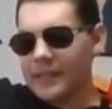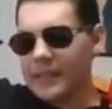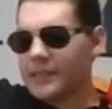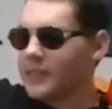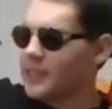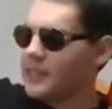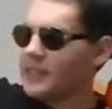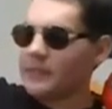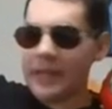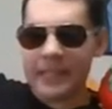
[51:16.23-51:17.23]
do I?
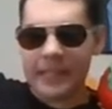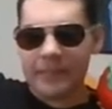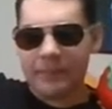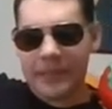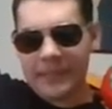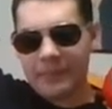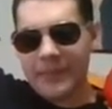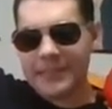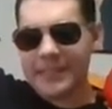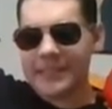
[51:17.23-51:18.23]
I kind because I'm
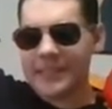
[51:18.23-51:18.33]
basically just